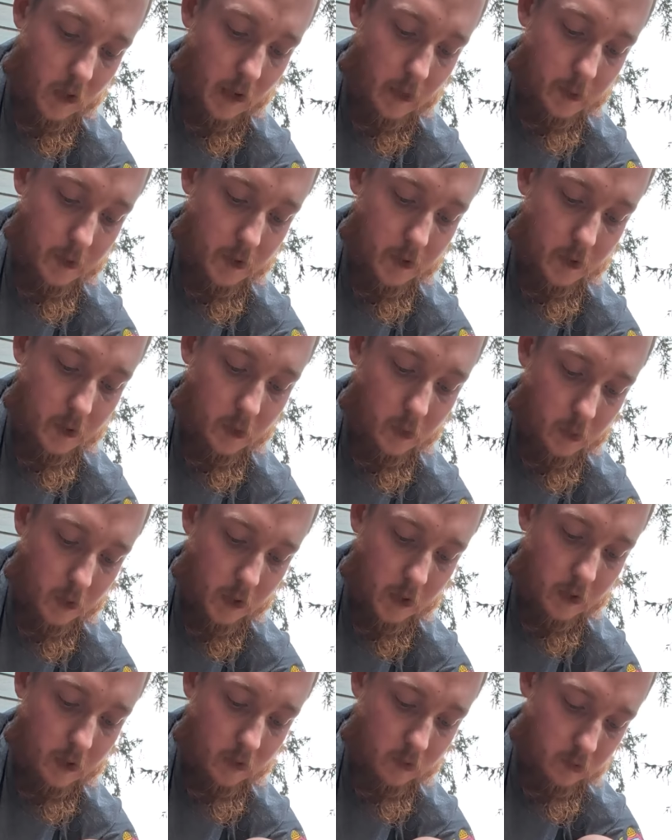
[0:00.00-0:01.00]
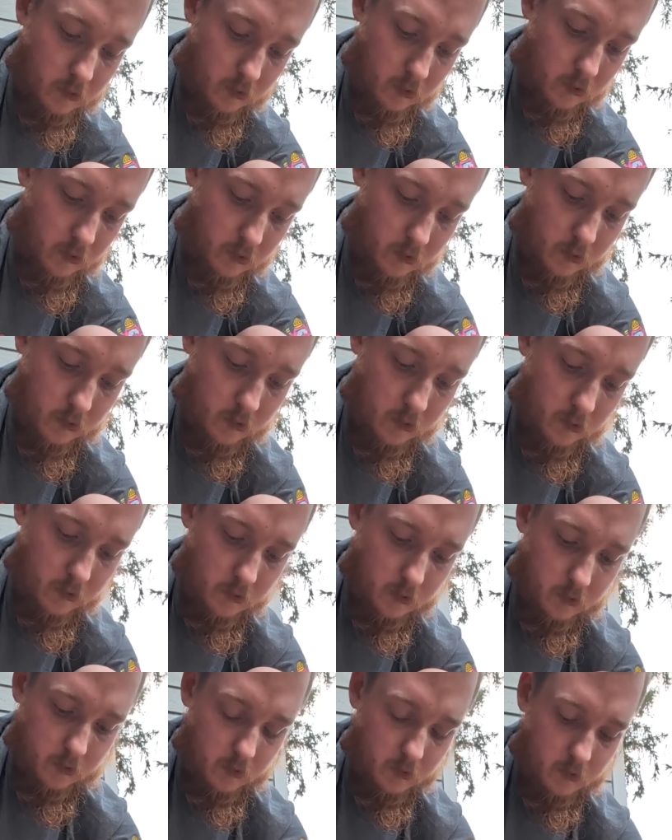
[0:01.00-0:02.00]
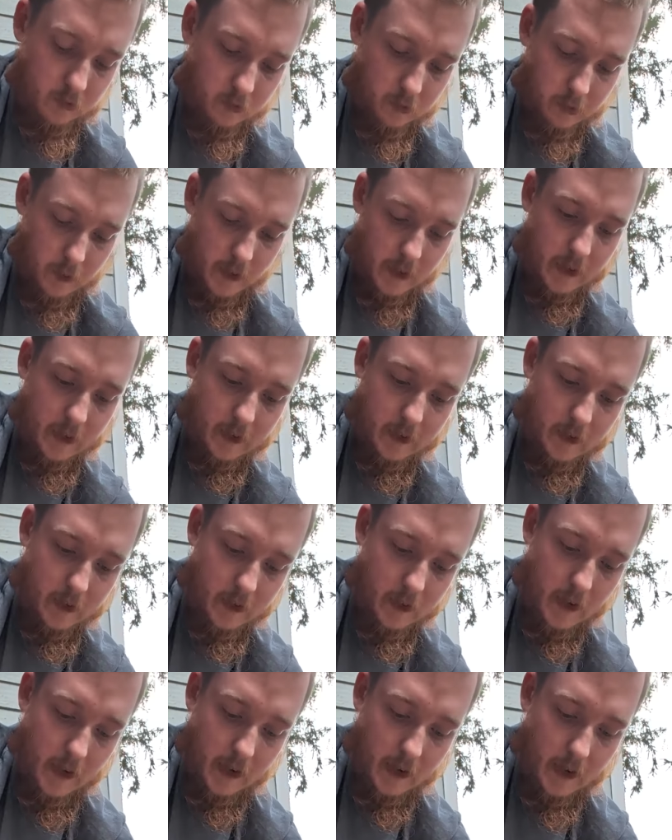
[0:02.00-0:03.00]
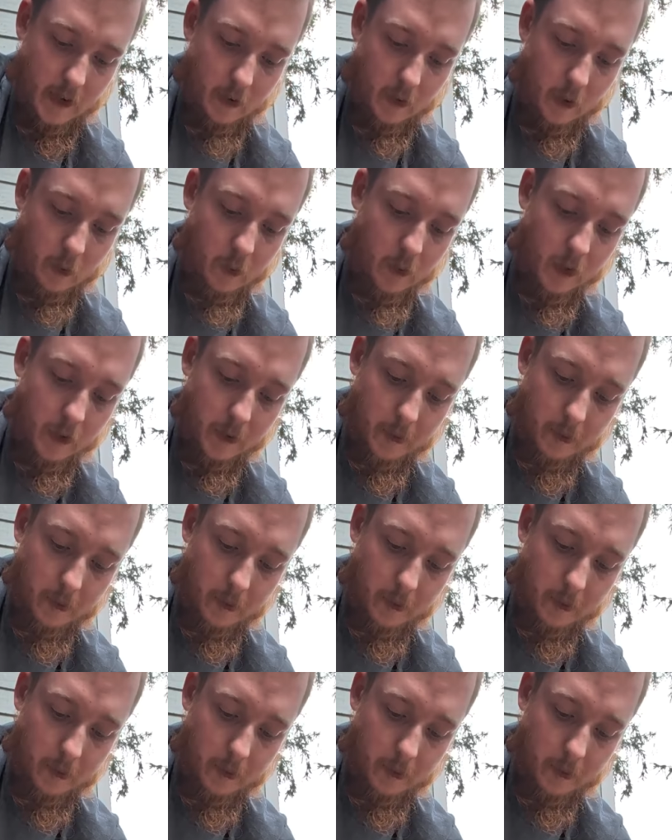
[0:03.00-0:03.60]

I'm just doing one, making it set how I want it.